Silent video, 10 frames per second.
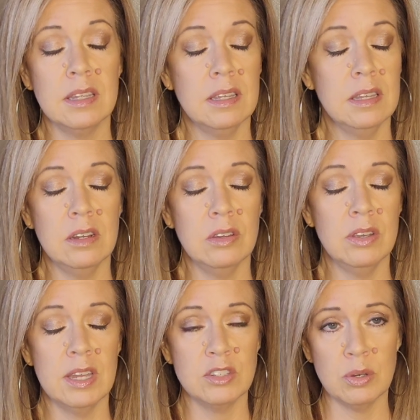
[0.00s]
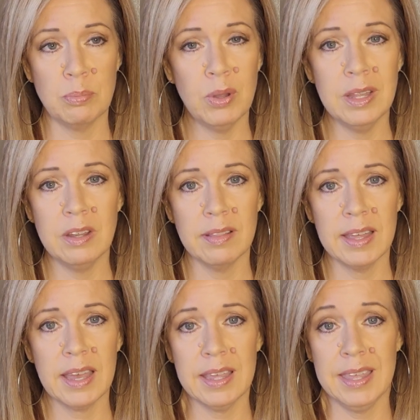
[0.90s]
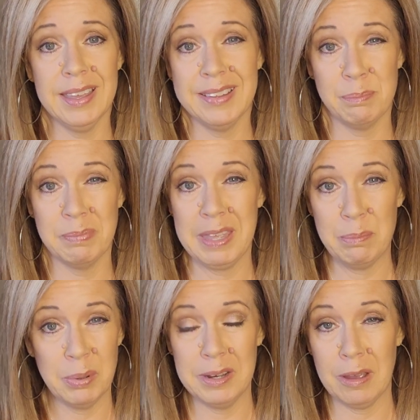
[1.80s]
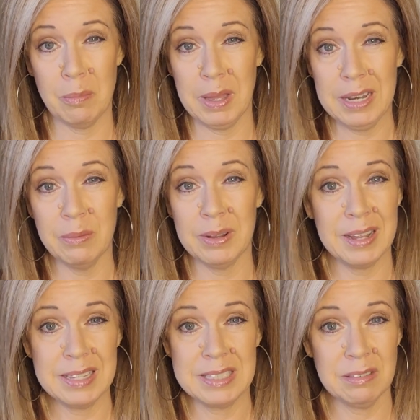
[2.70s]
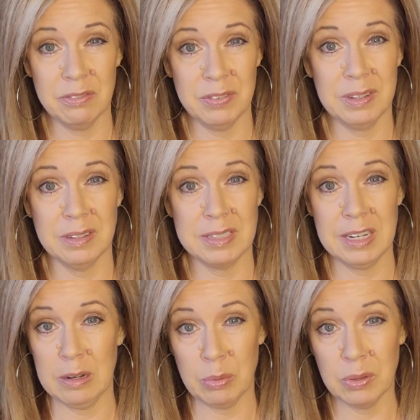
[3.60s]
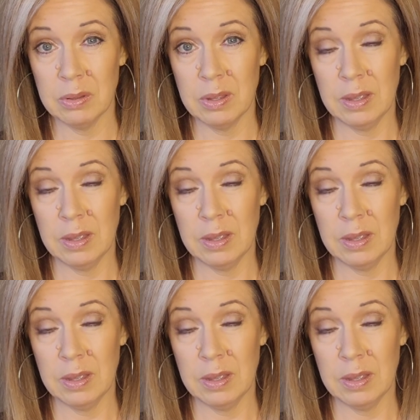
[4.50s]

you get to a point and you're like, I can't keep putting out money when I still feel terrible.